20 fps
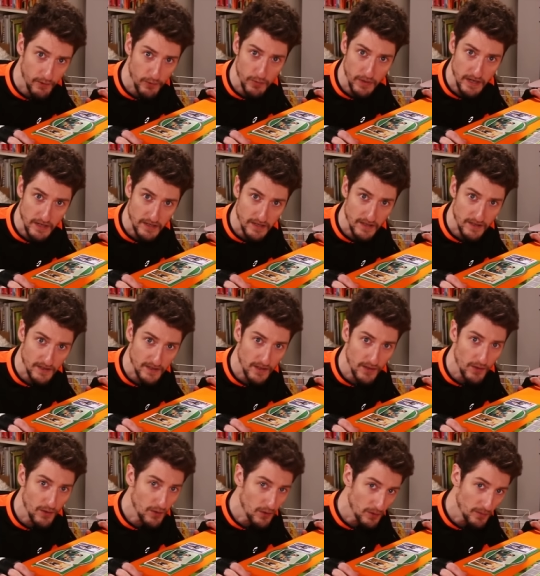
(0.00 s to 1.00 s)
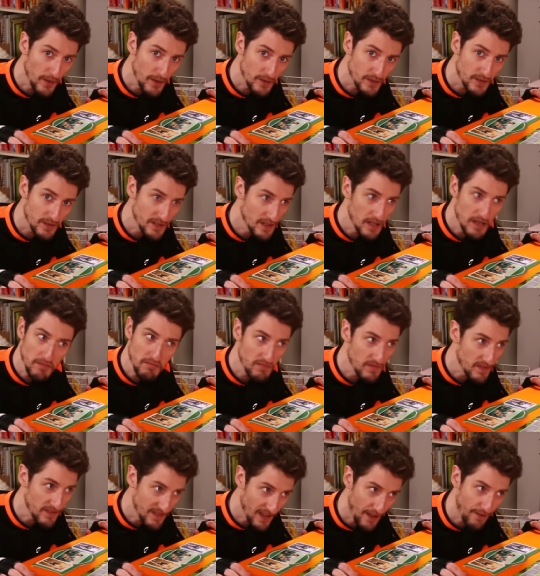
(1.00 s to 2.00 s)
for reasons that are almost
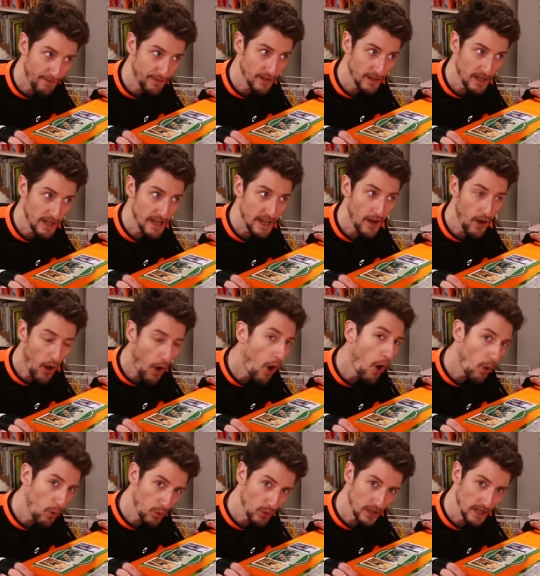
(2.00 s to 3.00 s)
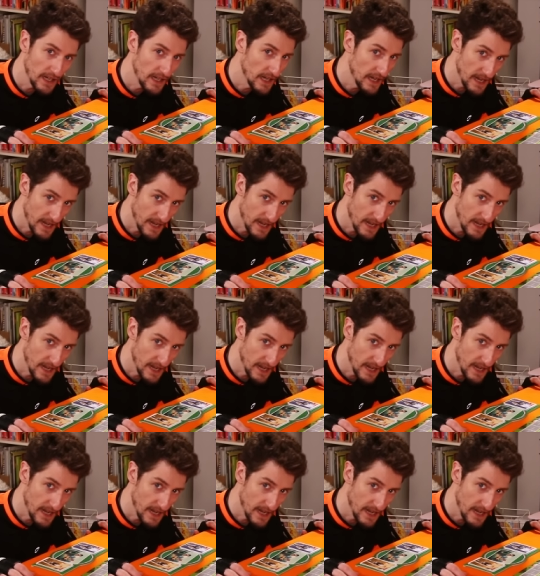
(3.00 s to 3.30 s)
definitely wholly